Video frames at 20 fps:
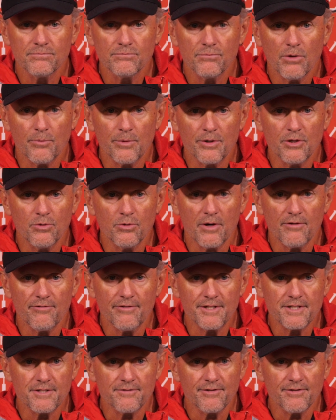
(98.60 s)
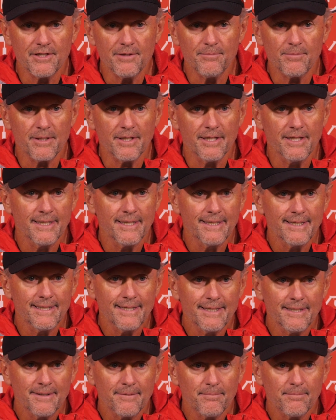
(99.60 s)
what we do offensively,
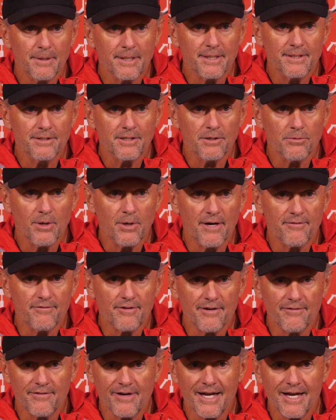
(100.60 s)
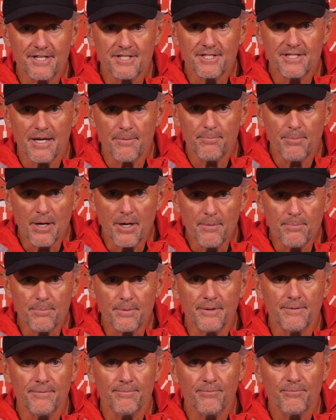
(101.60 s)
but we'll have to have guys step up
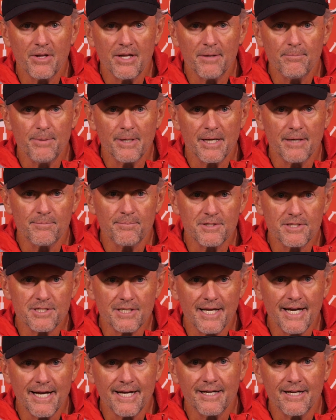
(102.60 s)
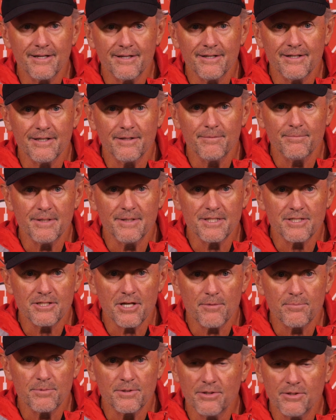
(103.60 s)
and pick up the slack. It means an
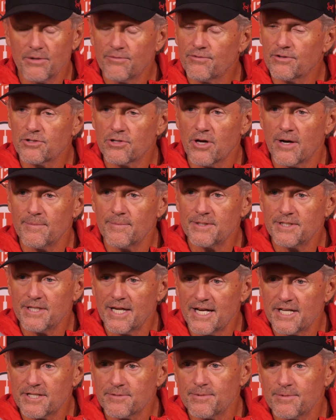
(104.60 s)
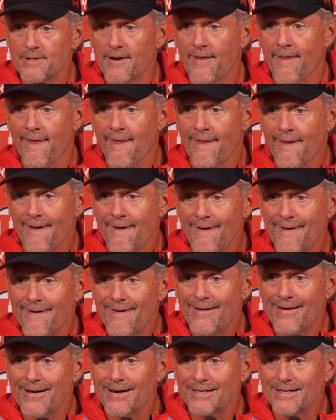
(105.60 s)
opportunity for Thomas Yasmin,
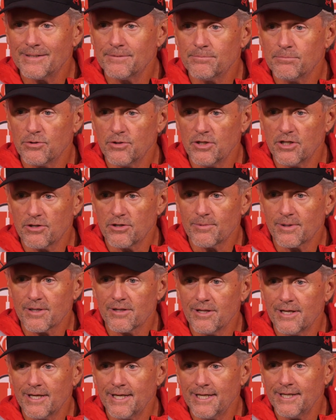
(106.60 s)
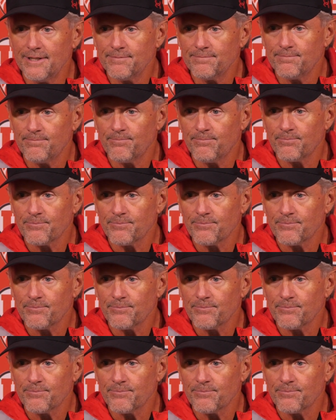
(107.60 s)
Munir McLean,